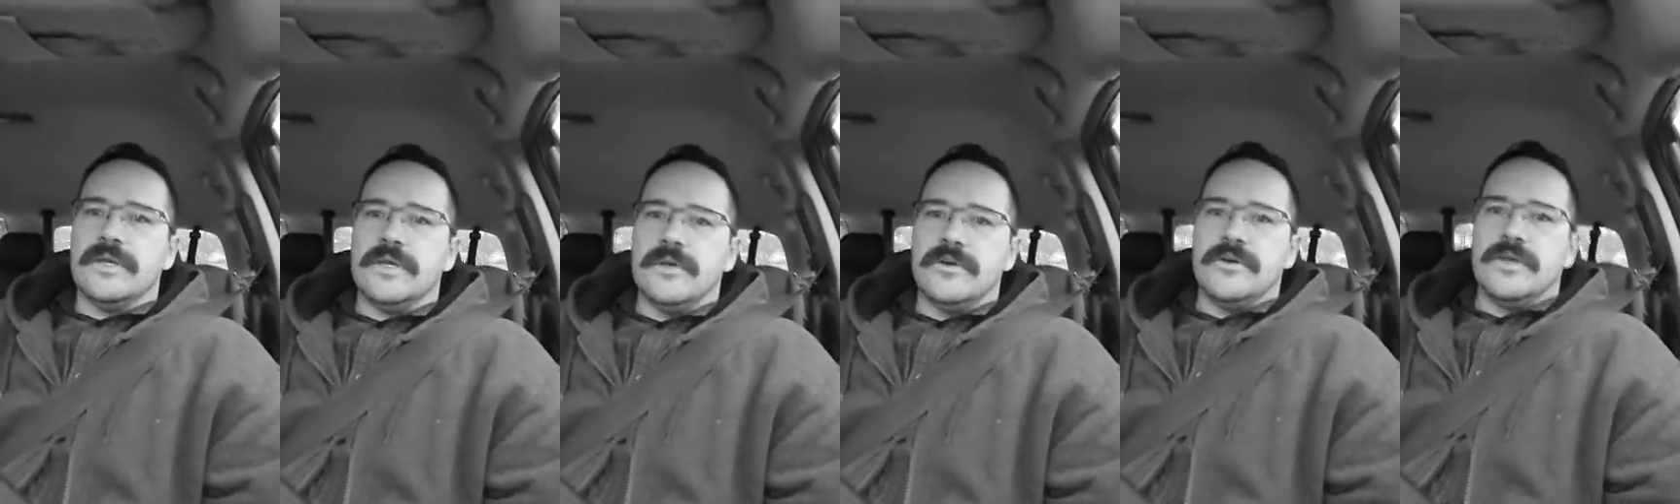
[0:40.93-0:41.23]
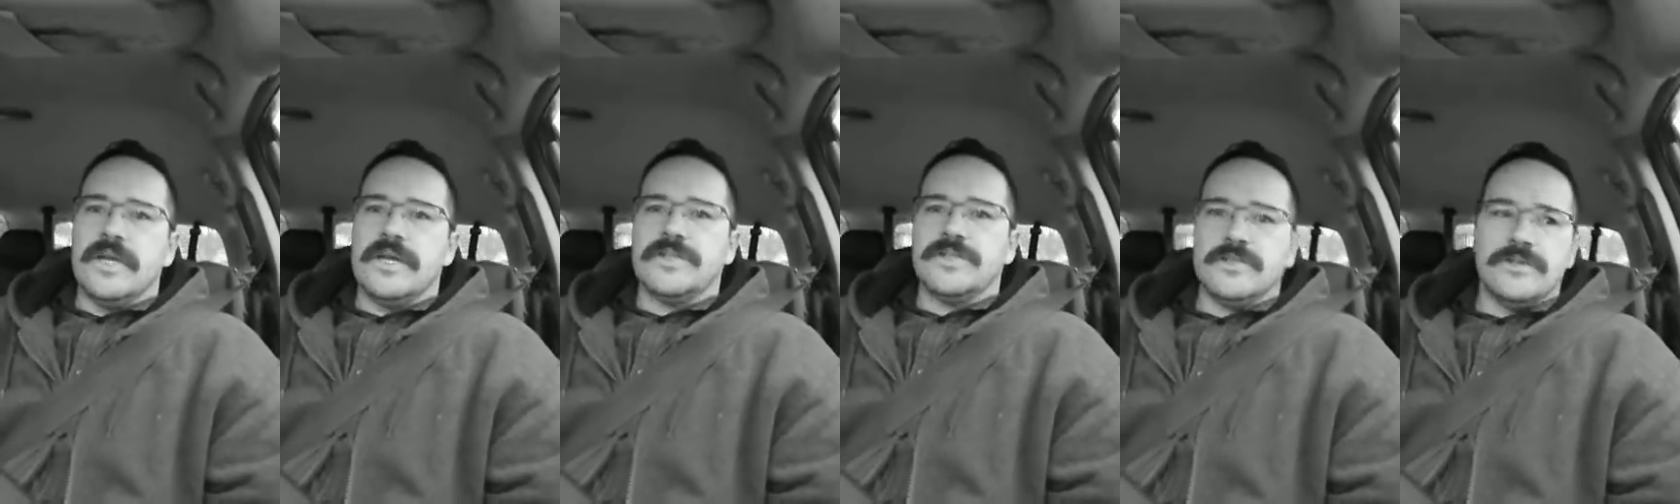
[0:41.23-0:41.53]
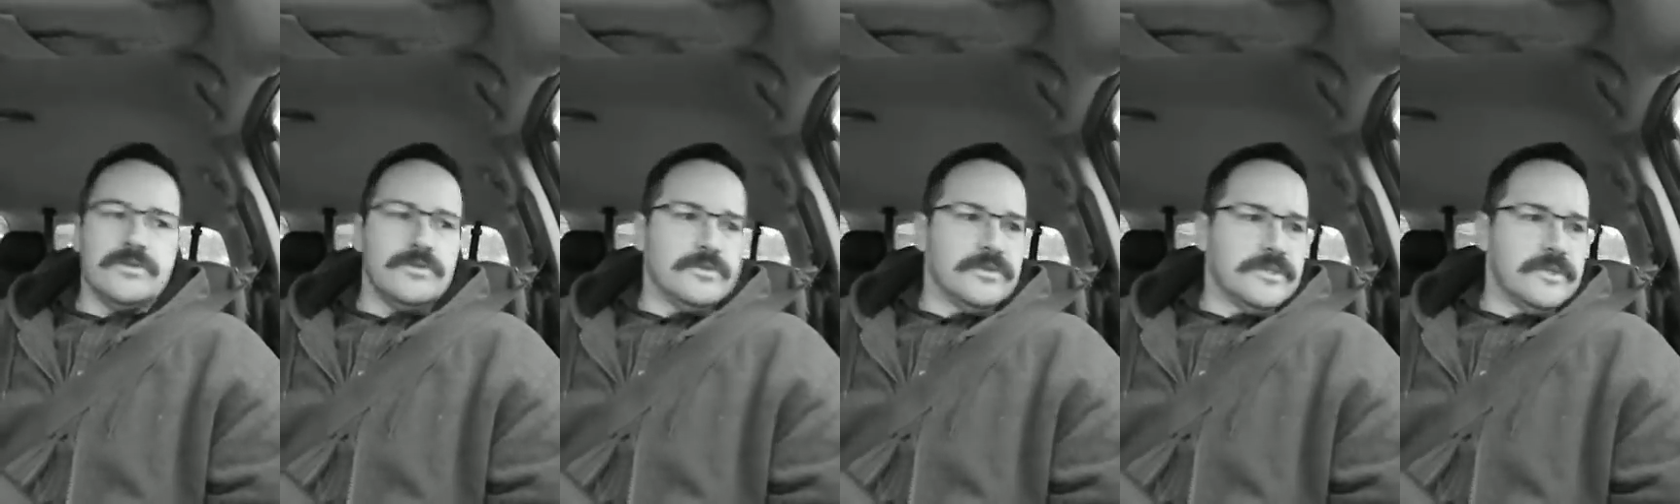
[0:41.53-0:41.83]

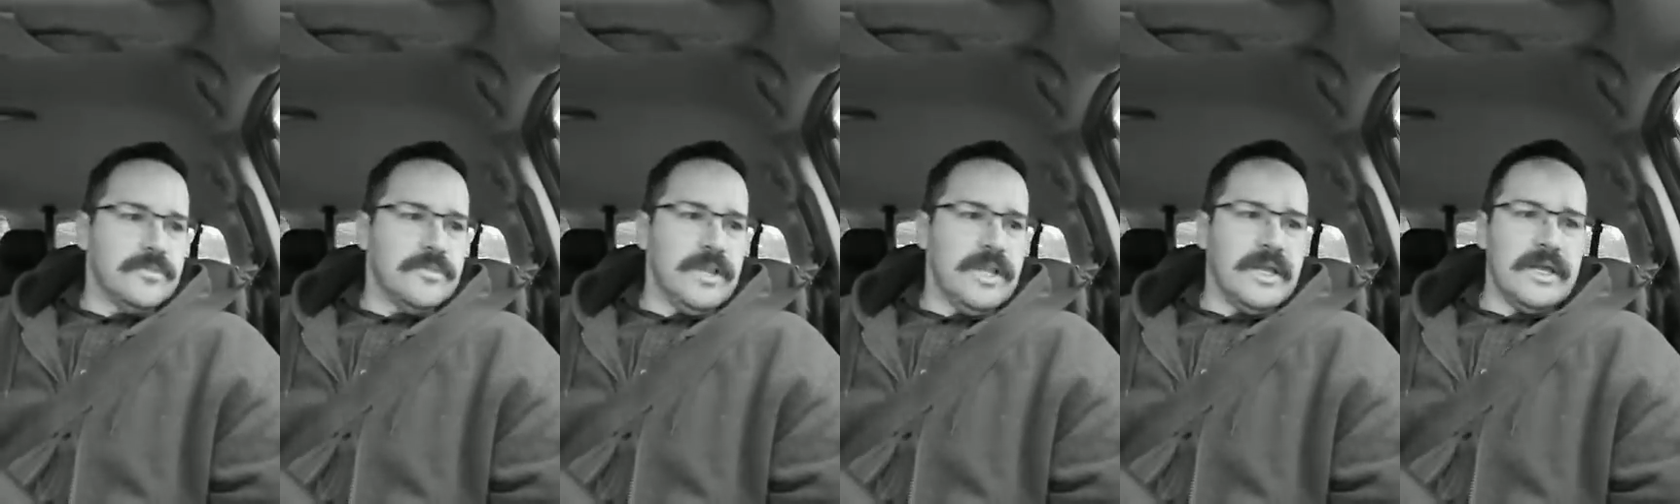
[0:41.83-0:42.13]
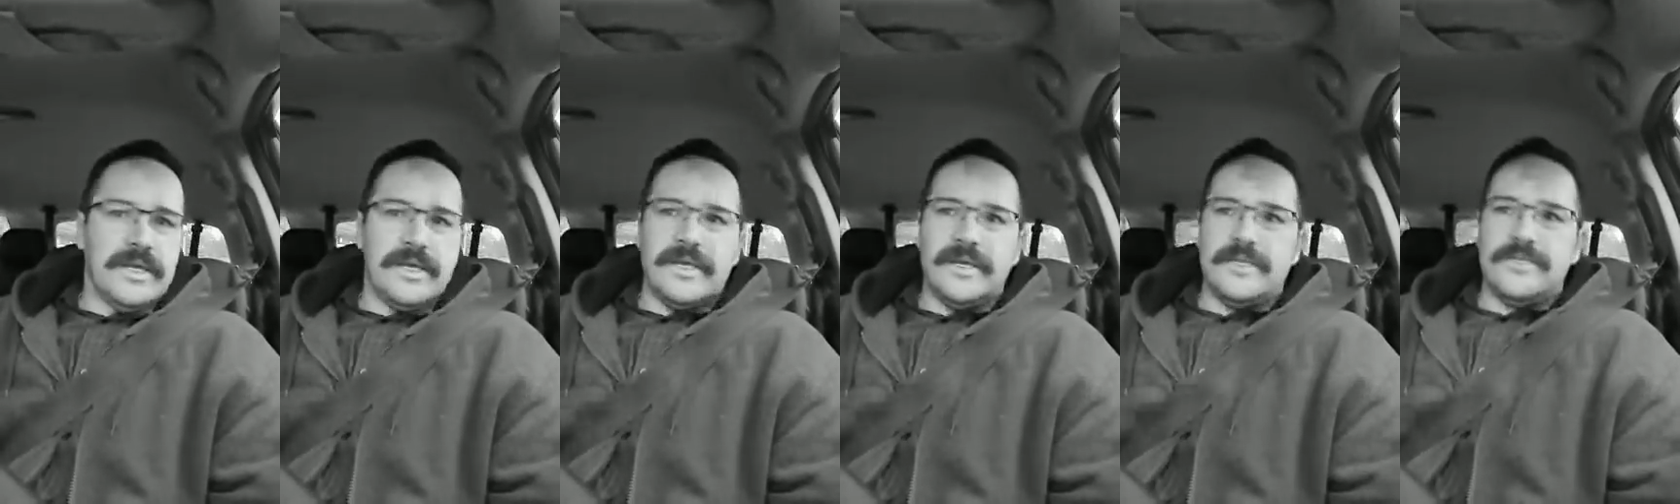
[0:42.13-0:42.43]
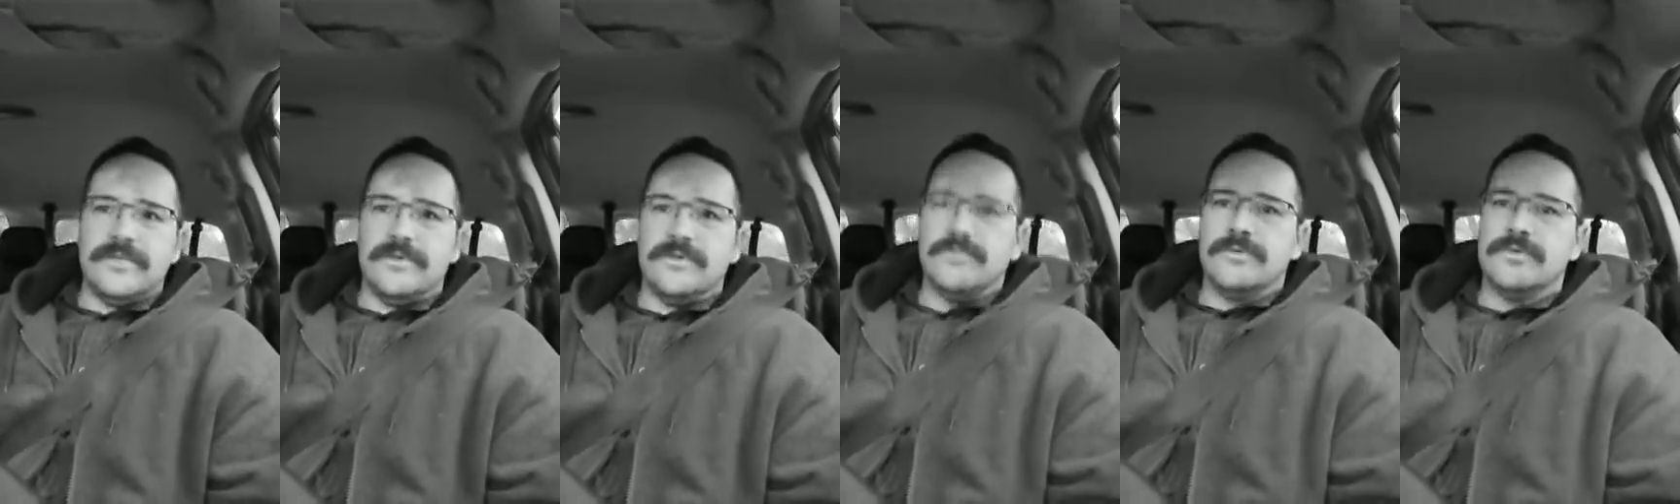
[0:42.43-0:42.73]
international supply
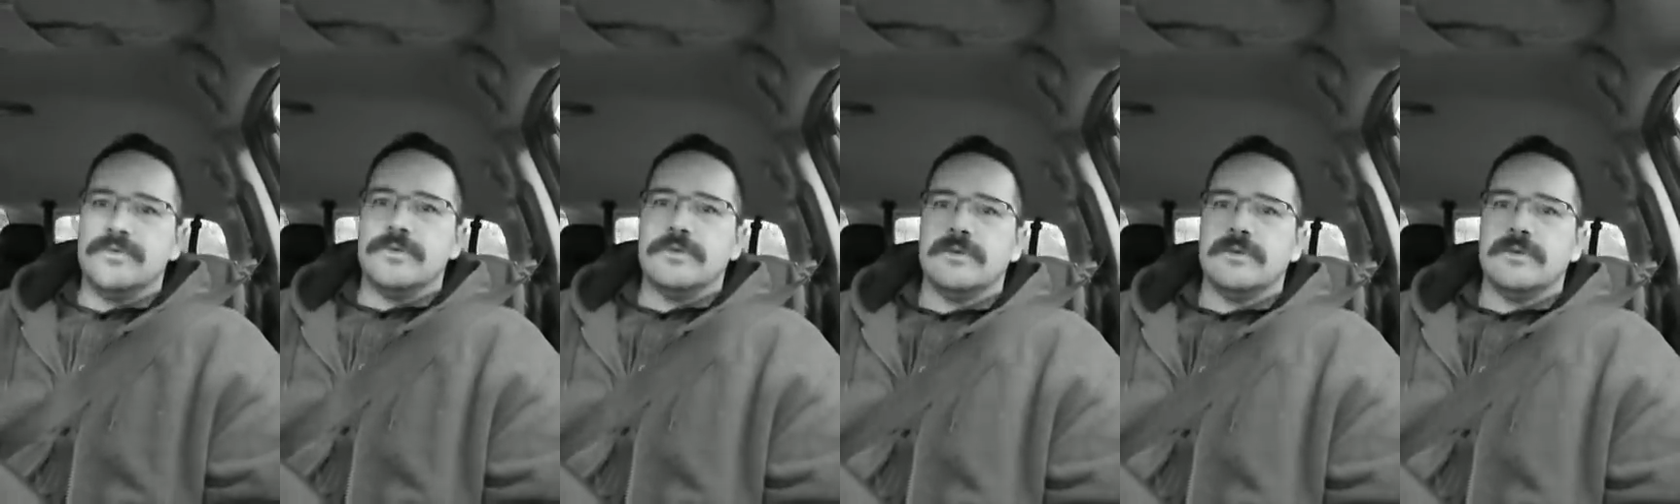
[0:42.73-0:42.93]
issues.